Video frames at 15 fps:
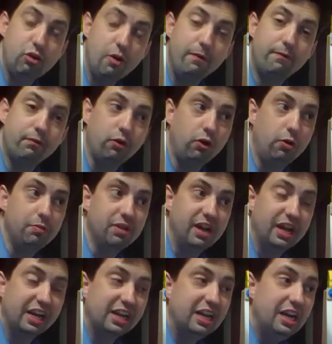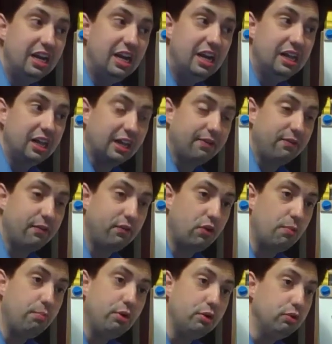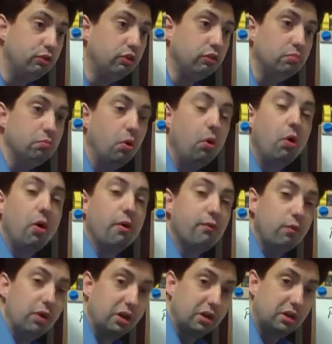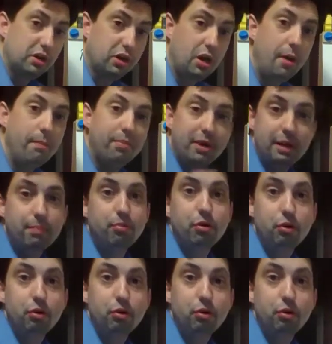No firm like if a firm produces more, if one company